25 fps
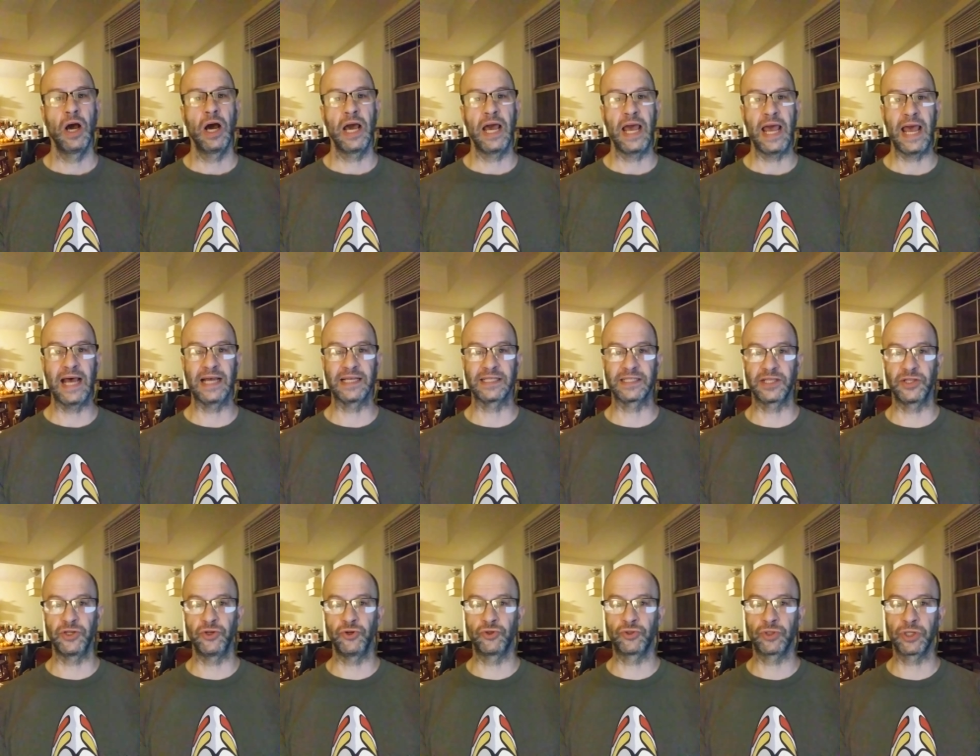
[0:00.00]
Has the
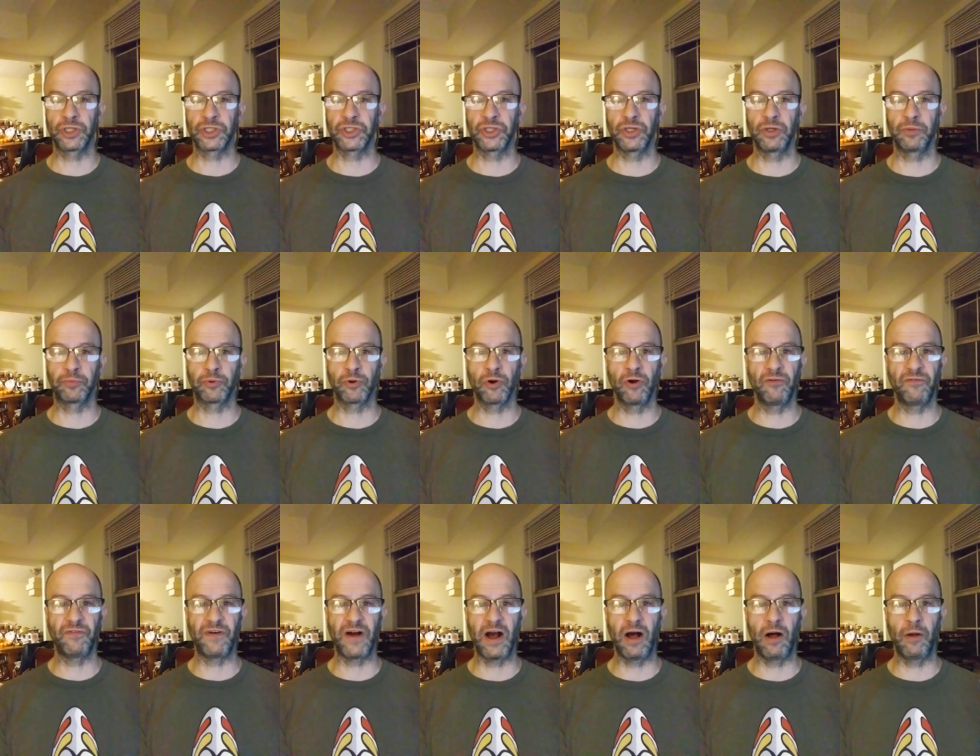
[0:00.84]
nutritional
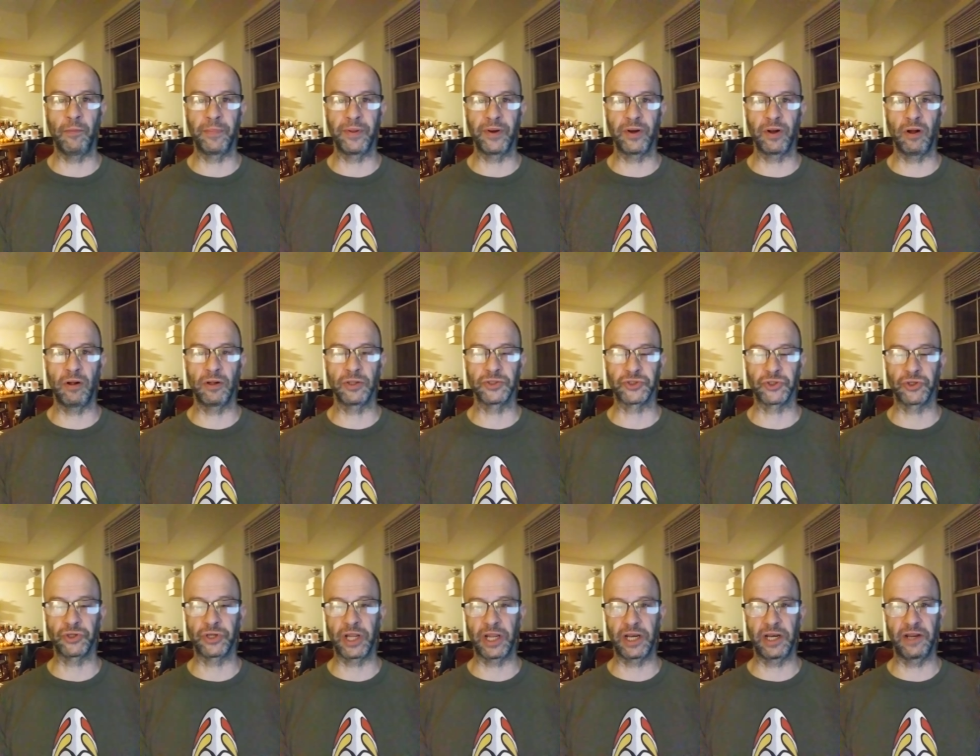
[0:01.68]
profile been
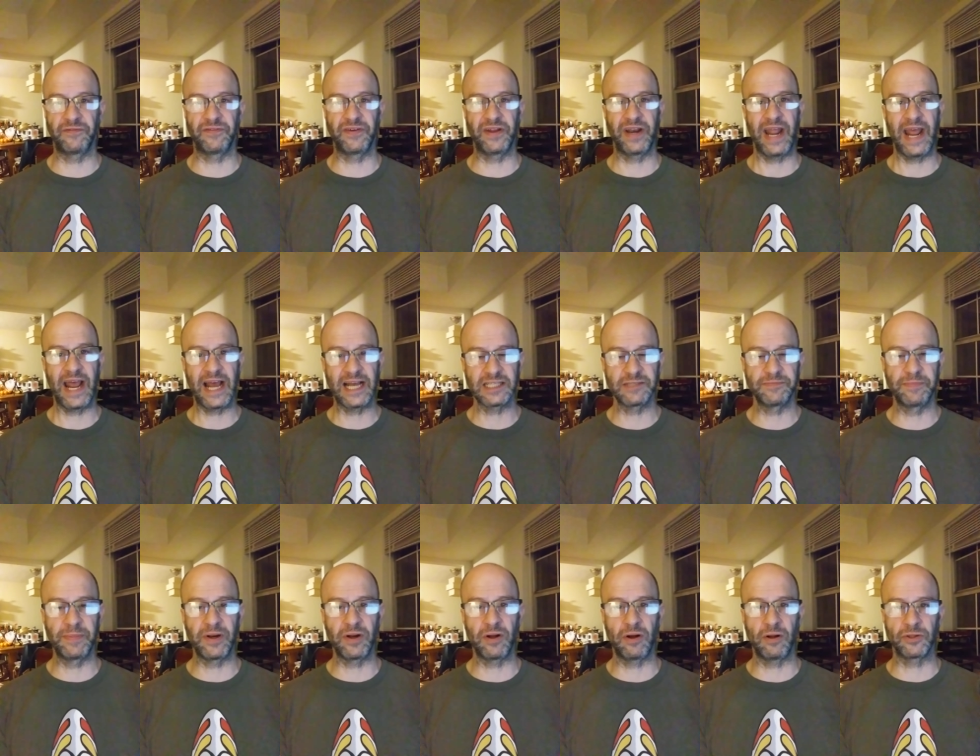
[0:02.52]
altered? And if it has
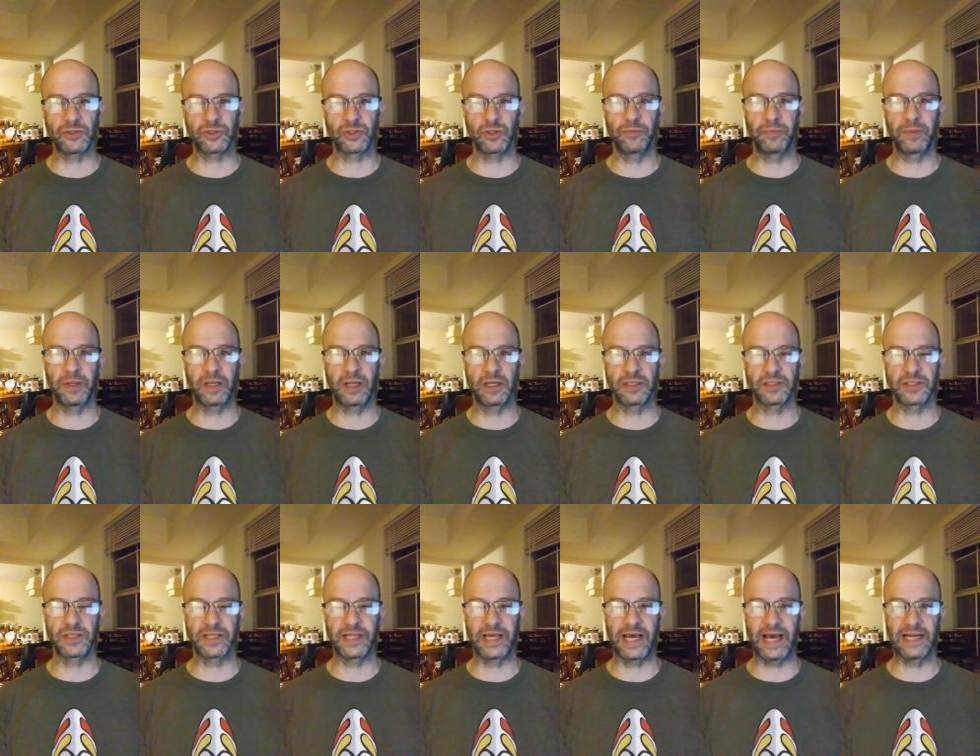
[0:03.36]
been altered because
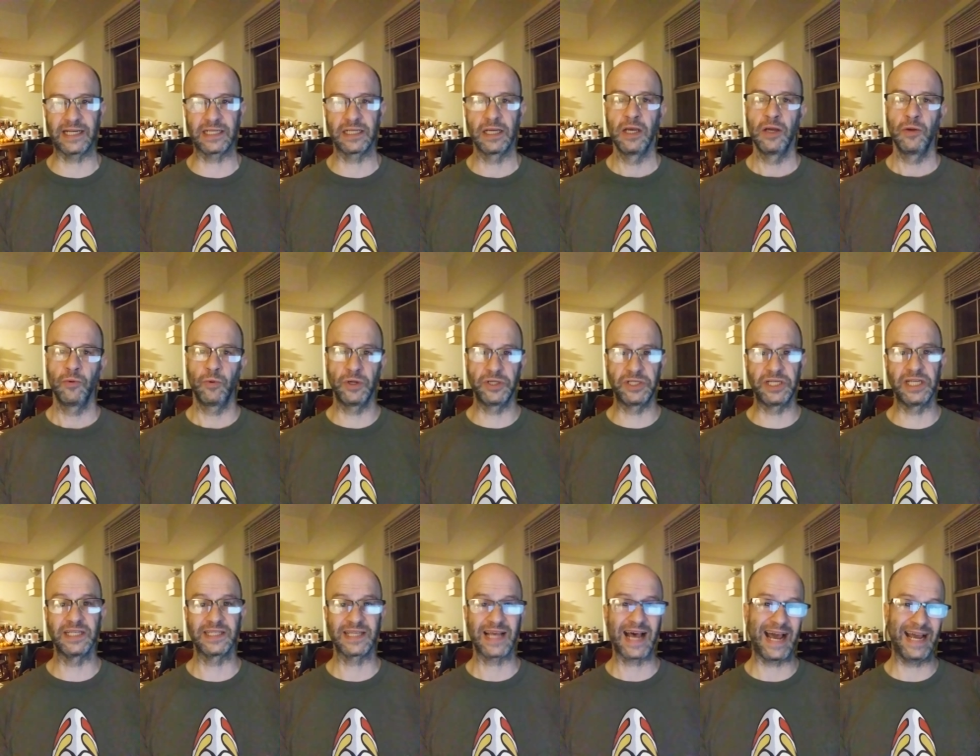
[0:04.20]
of that, which
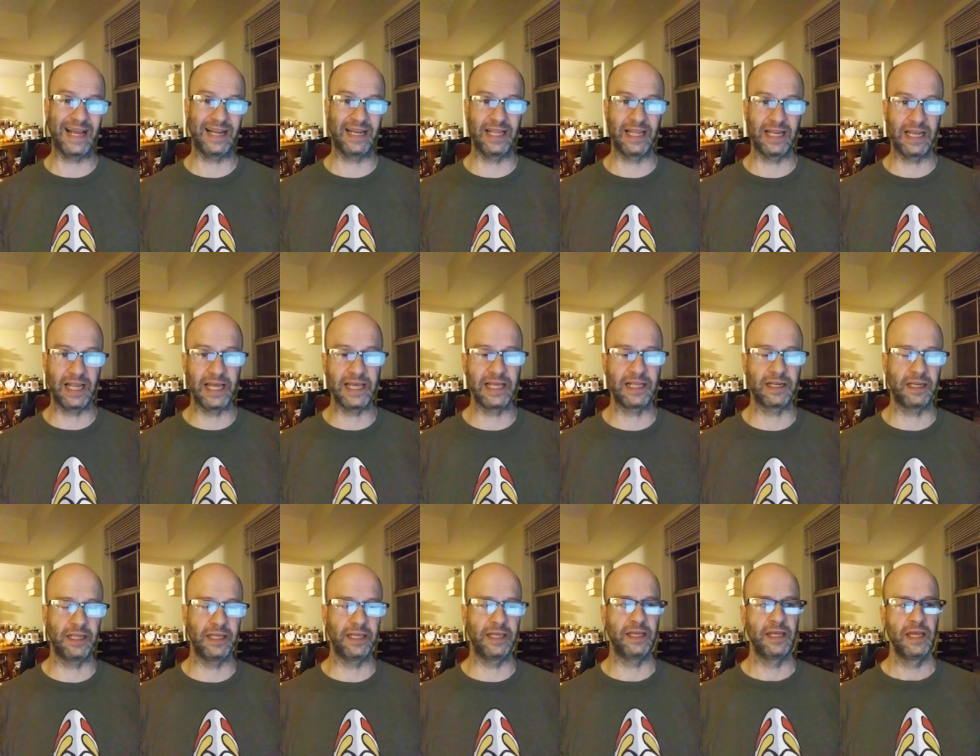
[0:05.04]
is highly
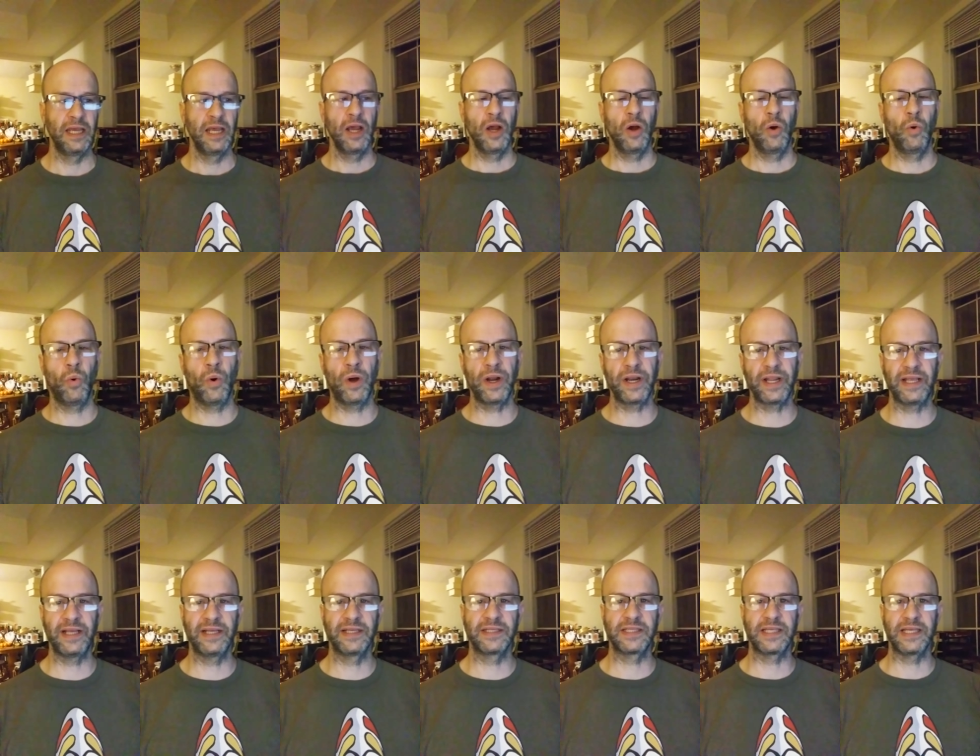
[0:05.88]
likely, what
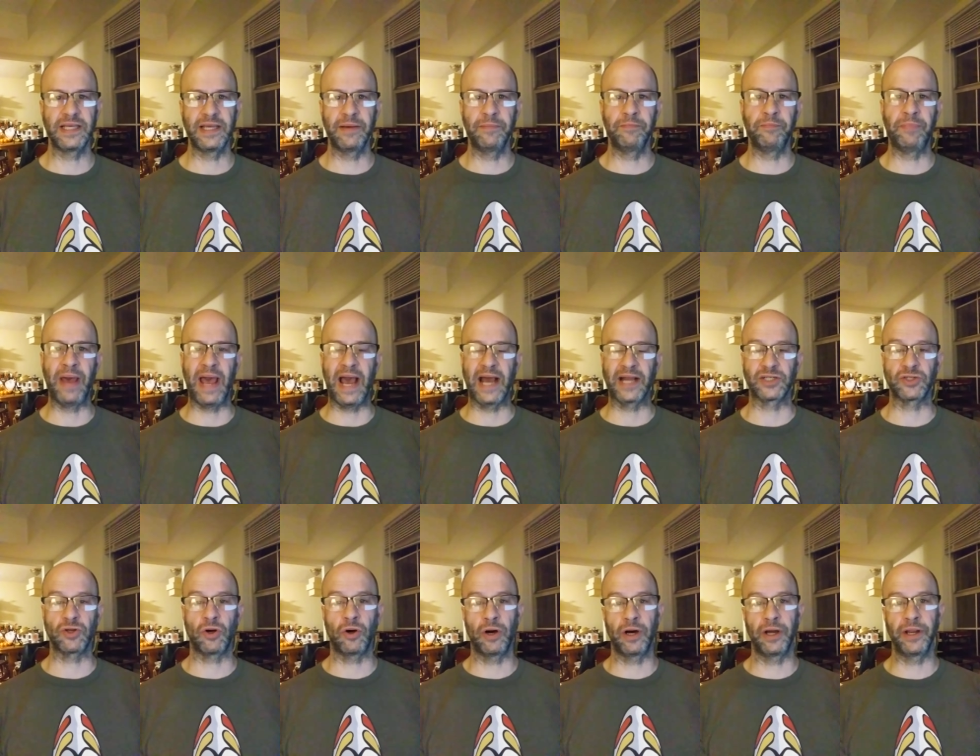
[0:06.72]
is the impact
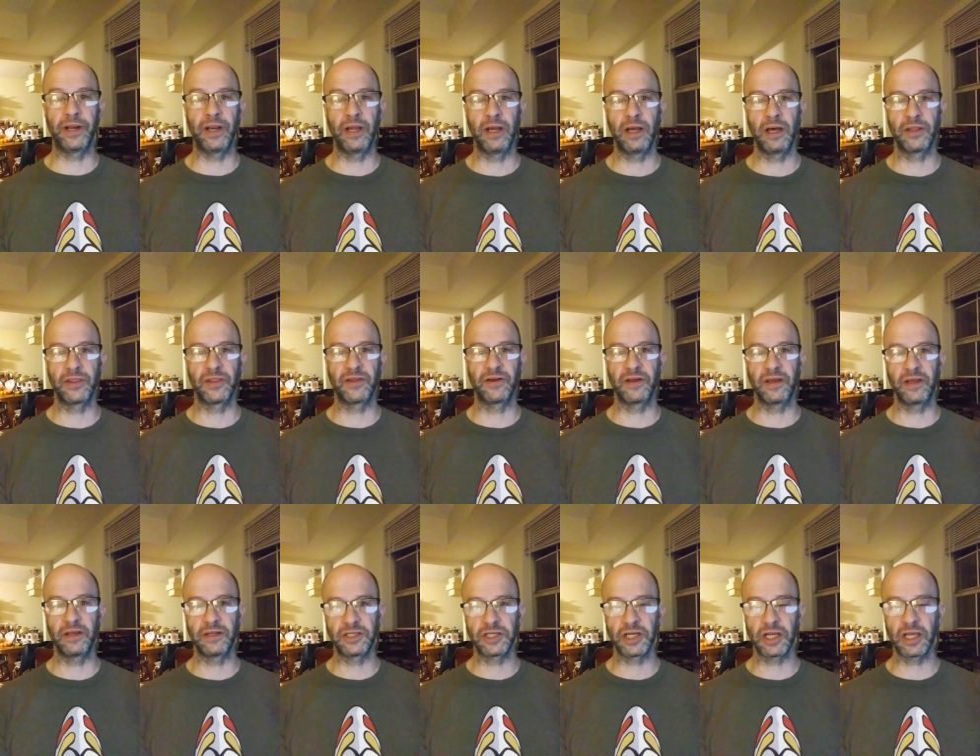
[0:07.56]
on
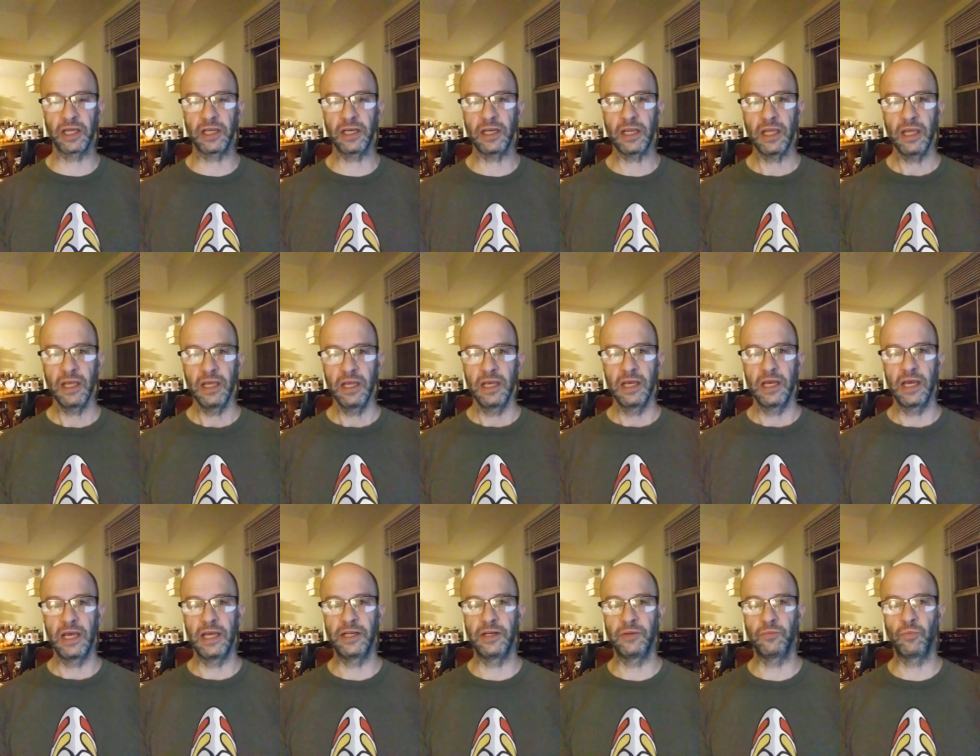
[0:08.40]
the chicken
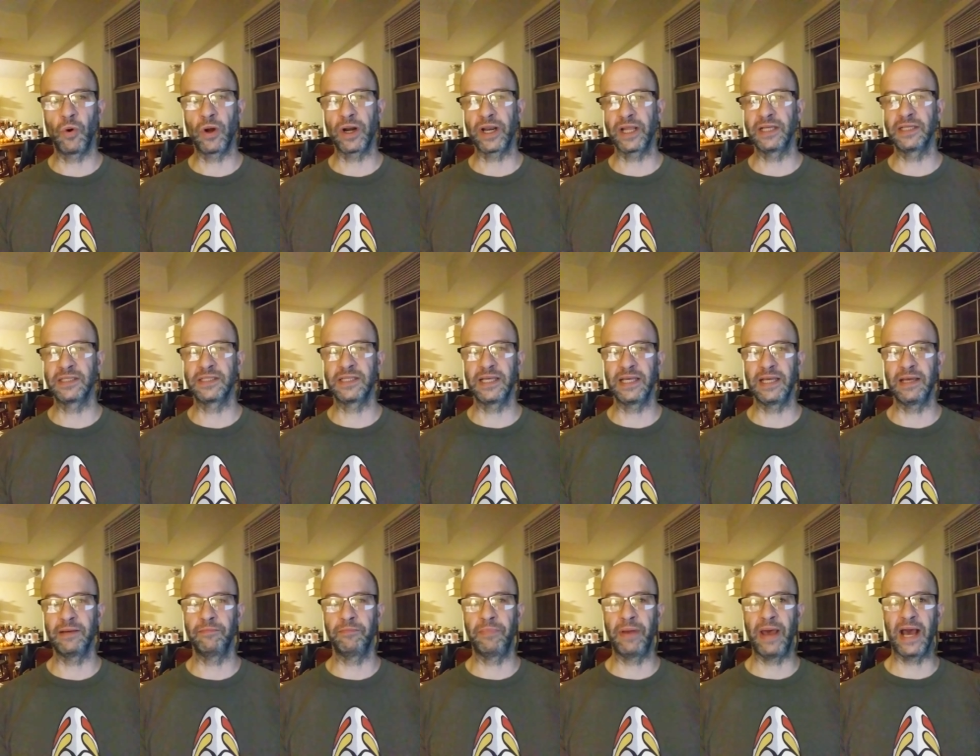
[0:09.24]
and what is the
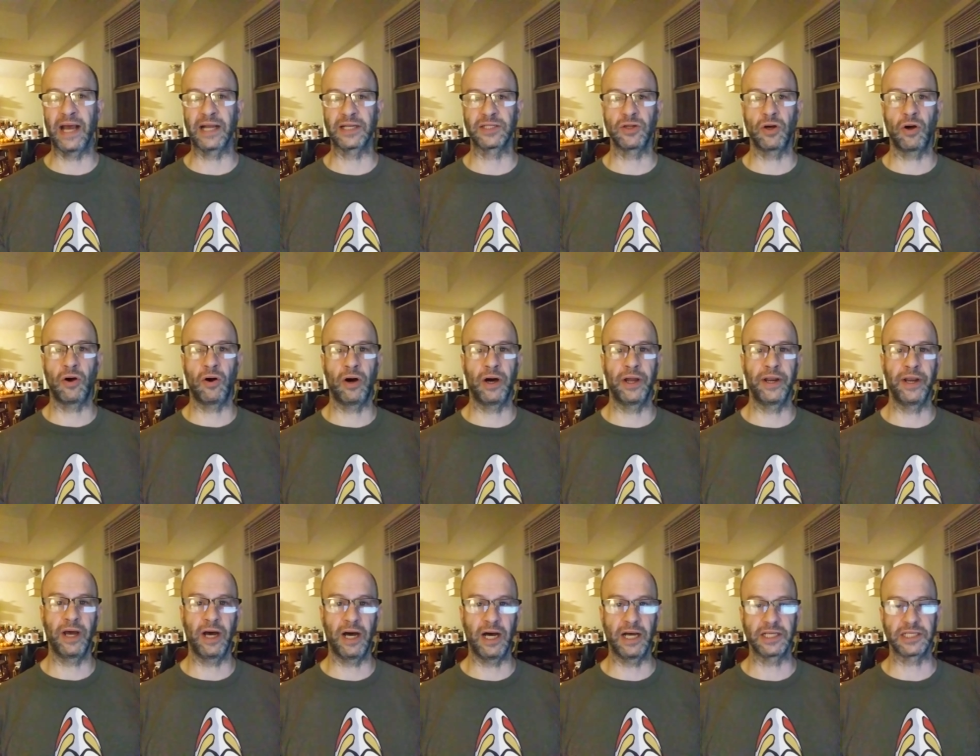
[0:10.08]
impact on
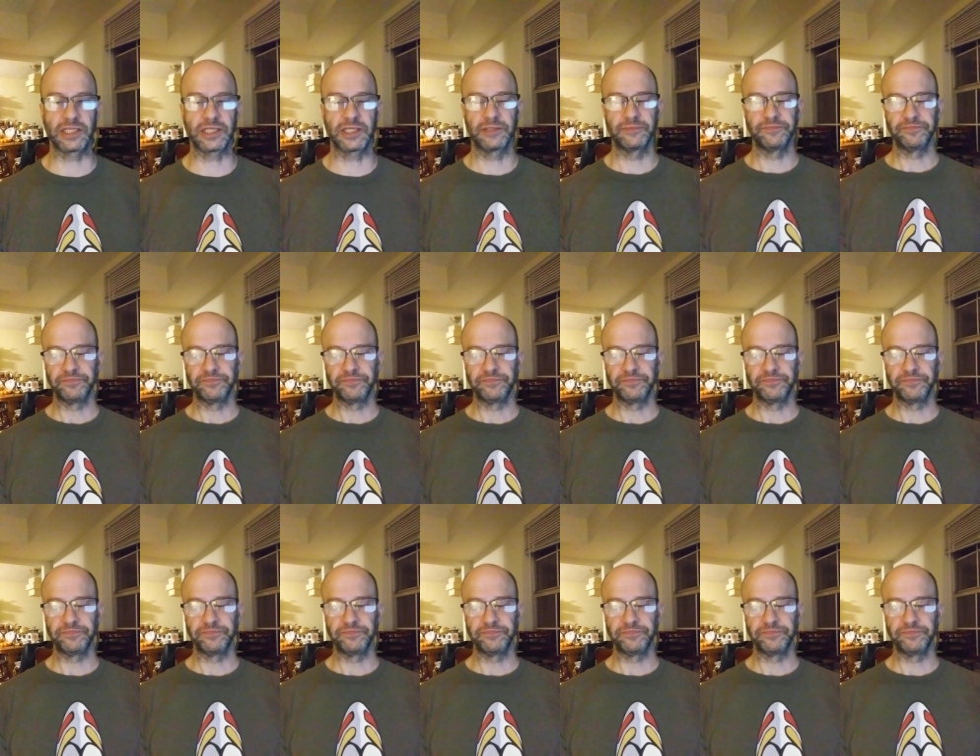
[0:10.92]
us?